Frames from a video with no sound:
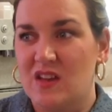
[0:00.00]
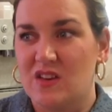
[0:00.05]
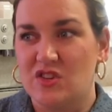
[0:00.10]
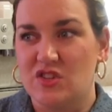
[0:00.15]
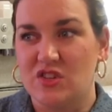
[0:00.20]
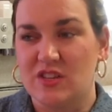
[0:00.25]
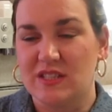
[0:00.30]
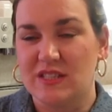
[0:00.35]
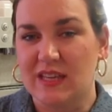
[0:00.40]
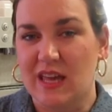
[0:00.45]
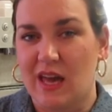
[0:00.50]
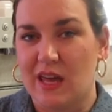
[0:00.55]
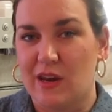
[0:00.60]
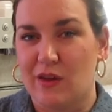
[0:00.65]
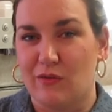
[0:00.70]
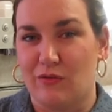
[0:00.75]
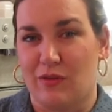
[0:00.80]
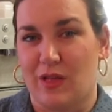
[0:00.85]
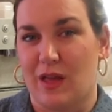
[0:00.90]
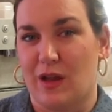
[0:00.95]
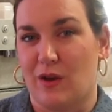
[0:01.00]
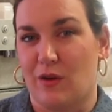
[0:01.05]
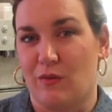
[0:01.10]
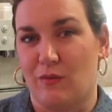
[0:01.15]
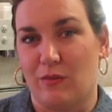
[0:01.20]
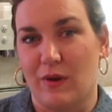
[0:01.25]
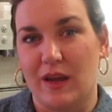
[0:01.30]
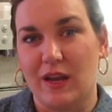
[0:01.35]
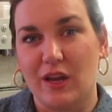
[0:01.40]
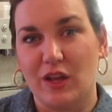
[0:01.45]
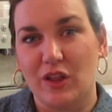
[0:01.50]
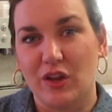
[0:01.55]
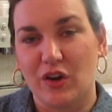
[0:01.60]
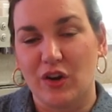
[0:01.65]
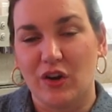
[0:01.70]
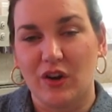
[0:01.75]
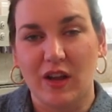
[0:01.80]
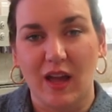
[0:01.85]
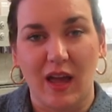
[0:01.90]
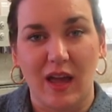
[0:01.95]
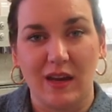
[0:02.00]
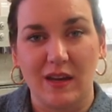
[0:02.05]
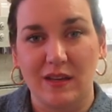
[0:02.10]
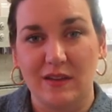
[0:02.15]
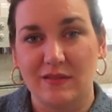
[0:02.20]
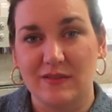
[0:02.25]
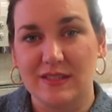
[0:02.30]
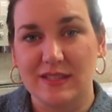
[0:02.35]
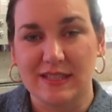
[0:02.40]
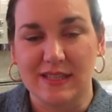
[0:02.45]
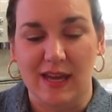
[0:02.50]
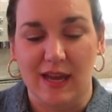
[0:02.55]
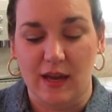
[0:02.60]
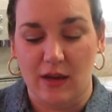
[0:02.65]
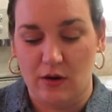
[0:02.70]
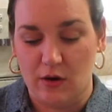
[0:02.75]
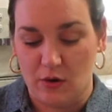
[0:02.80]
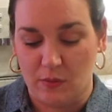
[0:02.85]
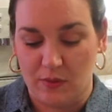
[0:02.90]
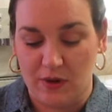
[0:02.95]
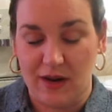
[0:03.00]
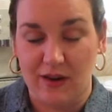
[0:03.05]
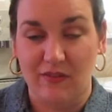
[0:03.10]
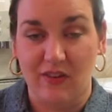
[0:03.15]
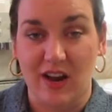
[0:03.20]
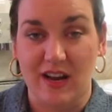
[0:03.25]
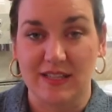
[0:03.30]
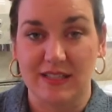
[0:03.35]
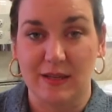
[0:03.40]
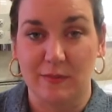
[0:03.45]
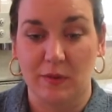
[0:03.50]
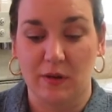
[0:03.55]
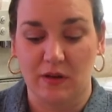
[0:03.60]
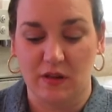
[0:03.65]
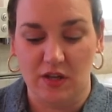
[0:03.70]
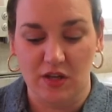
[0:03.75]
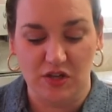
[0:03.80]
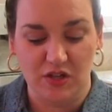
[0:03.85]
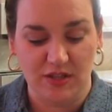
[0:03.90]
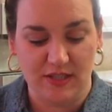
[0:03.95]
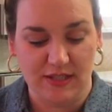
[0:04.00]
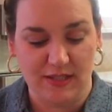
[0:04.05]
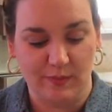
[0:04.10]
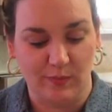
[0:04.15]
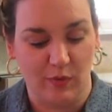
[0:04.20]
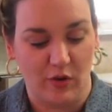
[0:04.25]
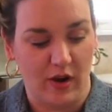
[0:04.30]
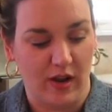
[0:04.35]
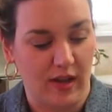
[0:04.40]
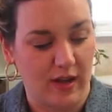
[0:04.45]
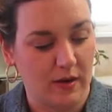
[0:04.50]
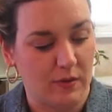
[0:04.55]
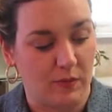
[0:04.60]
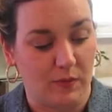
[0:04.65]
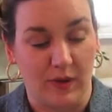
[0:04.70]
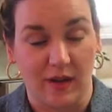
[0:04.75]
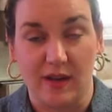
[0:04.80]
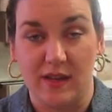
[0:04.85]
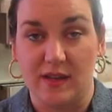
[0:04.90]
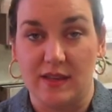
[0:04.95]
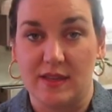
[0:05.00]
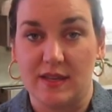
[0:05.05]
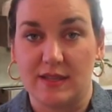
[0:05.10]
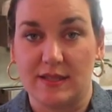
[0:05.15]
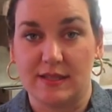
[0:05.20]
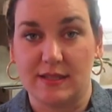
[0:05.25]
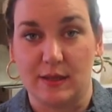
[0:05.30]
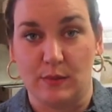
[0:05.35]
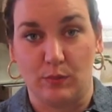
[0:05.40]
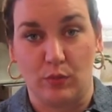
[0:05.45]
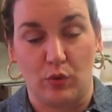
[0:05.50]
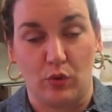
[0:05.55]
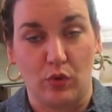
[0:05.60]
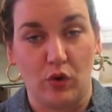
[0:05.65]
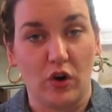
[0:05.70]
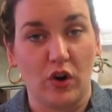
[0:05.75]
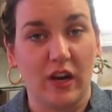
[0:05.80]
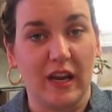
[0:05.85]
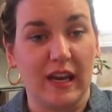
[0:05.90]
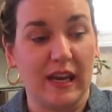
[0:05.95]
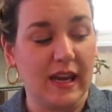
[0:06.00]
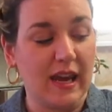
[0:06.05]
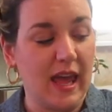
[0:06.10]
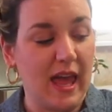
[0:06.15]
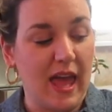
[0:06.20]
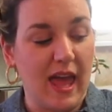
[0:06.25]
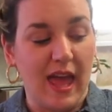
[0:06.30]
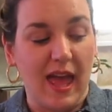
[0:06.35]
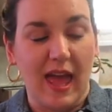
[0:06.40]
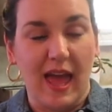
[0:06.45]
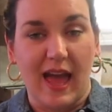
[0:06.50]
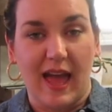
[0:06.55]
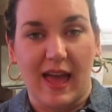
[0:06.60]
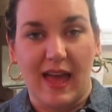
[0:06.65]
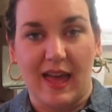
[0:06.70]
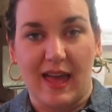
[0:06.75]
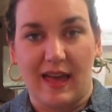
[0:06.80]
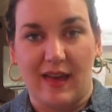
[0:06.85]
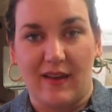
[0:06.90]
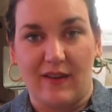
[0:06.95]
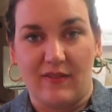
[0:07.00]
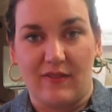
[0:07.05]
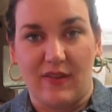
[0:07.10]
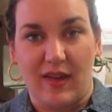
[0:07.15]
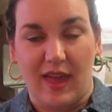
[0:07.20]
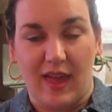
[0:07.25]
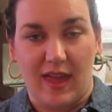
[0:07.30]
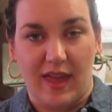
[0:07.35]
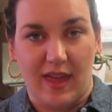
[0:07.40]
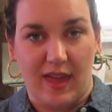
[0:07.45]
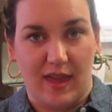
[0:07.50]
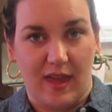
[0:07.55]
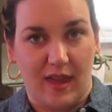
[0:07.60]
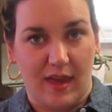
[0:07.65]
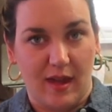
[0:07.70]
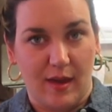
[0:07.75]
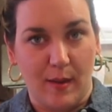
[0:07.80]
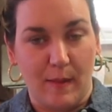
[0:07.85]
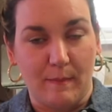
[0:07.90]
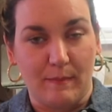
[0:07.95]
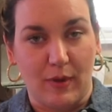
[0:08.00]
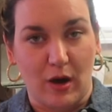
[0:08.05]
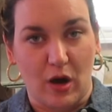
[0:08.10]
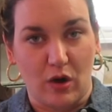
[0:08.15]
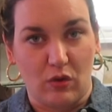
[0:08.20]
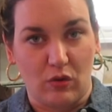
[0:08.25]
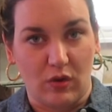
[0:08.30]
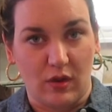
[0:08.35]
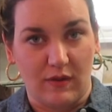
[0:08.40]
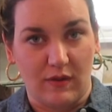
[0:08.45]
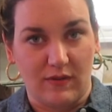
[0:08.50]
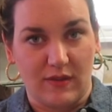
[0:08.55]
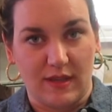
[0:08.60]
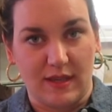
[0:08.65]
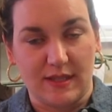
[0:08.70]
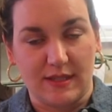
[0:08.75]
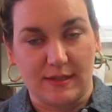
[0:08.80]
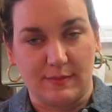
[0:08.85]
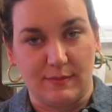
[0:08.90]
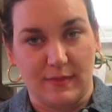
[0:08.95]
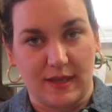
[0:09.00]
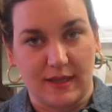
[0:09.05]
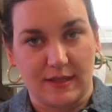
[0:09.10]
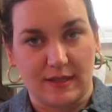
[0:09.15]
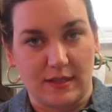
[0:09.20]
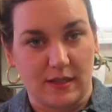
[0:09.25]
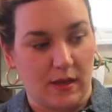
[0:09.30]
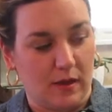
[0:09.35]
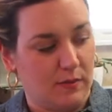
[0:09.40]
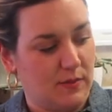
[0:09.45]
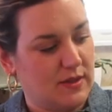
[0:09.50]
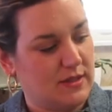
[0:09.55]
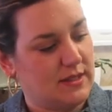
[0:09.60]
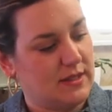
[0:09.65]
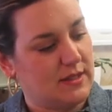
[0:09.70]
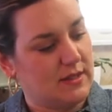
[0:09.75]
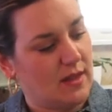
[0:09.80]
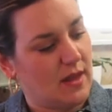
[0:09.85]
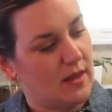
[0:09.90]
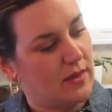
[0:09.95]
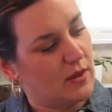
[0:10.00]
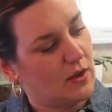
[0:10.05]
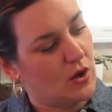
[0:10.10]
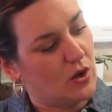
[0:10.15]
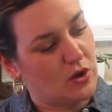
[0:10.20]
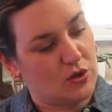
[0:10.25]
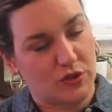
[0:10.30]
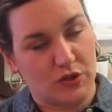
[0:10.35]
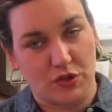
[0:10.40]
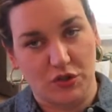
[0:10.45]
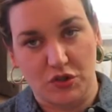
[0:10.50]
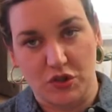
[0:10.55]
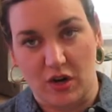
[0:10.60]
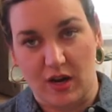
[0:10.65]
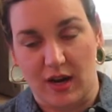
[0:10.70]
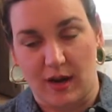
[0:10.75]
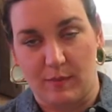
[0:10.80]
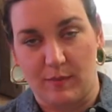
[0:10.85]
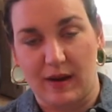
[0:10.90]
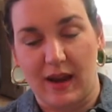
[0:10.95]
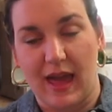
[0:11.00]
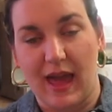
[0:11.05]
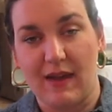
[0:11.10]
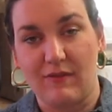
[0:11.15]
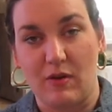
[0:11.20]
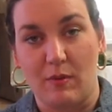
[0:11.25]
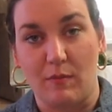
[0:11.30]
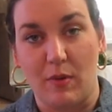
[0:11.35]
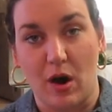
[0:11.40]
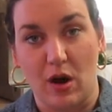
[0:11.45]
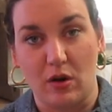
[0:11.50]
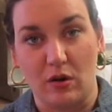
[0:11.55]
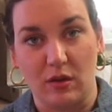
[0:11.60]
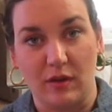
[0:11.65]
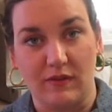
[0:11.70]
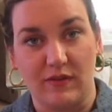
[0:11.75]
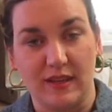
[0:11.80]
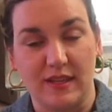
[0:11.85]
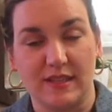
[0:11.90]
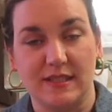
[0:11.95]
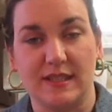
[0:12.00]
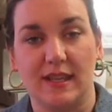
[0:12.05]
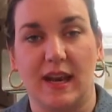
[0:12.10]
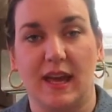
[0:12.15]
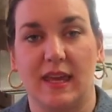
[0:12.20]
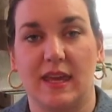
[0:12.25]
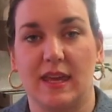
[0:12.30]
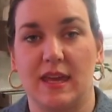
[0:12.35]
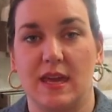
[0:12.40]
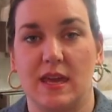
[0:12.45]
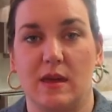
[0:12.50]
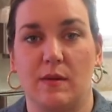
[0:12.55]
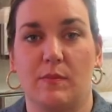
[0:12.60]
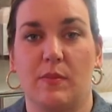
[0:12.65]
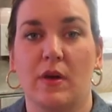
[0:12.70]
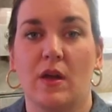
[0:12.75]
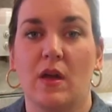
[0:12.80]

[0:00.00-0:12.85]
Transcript: just kind of like a regular kind of stain or whatever, I typically just spray it with Simple Green. I have a bottle of this mixed up. This is like the concentrate, but I have a bottle of this that I keep